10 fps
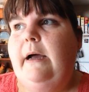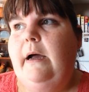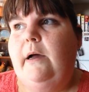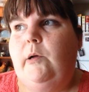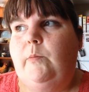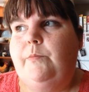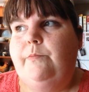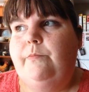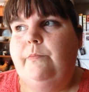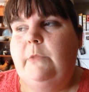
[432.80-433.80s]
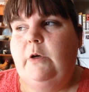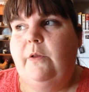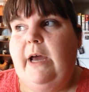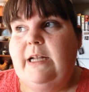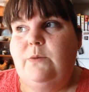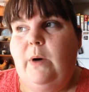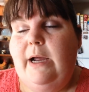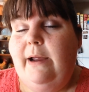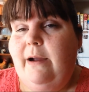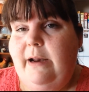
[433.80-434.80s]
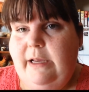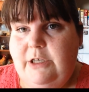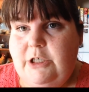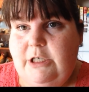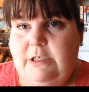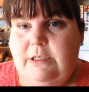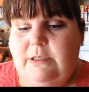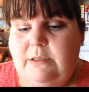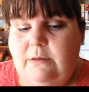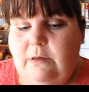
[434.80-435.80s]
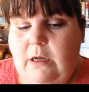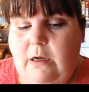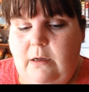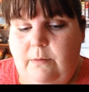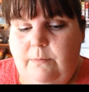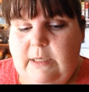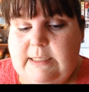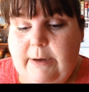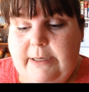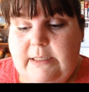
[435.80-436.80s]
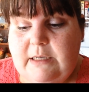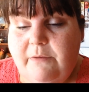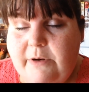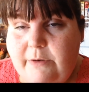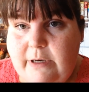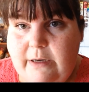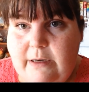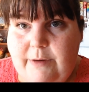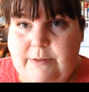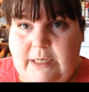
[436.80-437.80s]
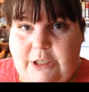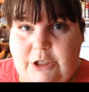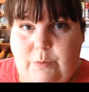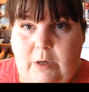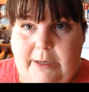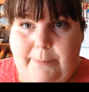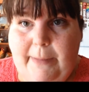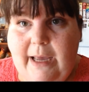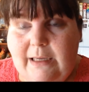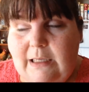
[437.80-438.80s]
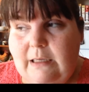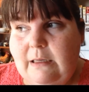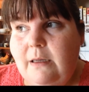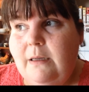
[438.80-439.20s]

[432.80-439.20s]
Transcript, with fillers: Um, you know, that's why I got anxious. Um, that's how I discovered I was anxious walking Mackie.